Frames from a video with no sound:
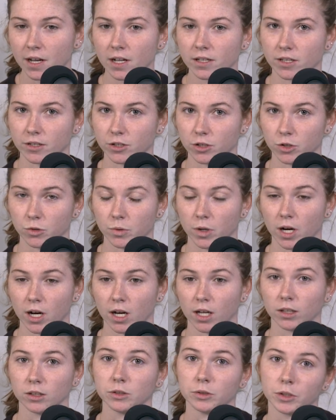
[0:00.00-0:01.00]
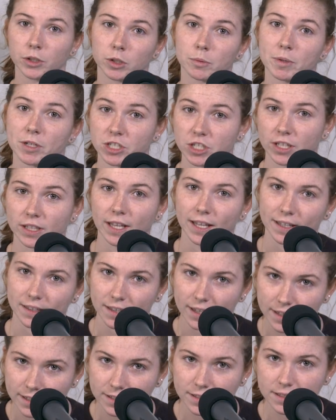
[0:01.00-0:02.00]
to do a lunar mission like
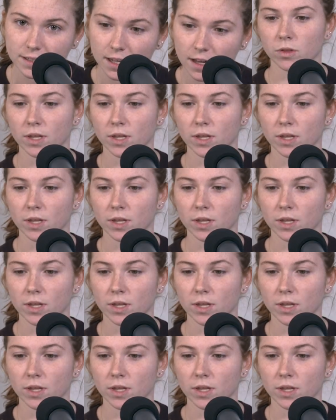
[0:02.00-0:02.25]
this.